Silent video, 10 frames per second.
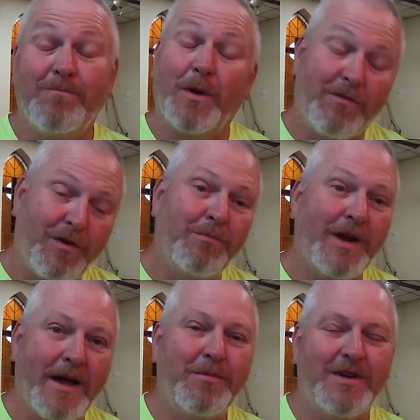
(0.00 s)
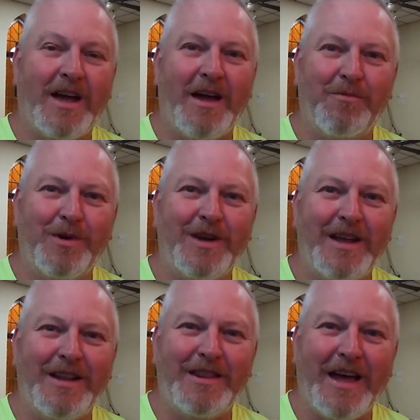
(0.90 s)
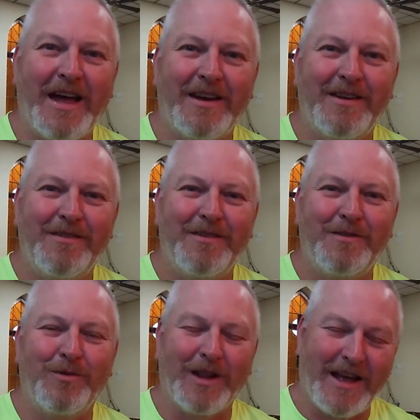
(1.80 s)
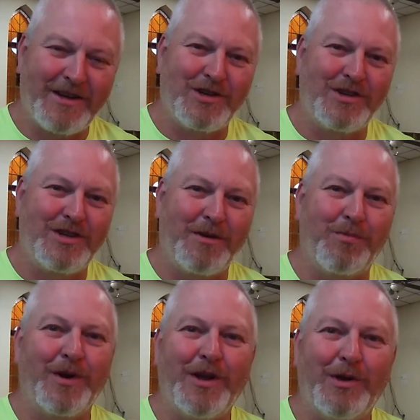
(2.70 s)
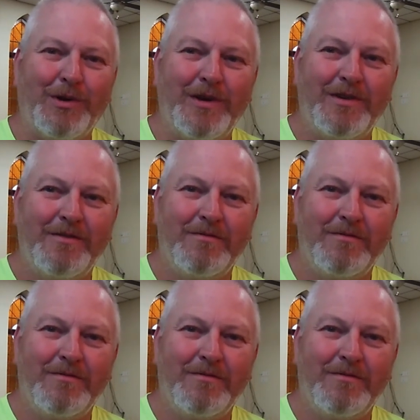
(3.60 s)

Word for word: But from time to time, we need that relationship renewed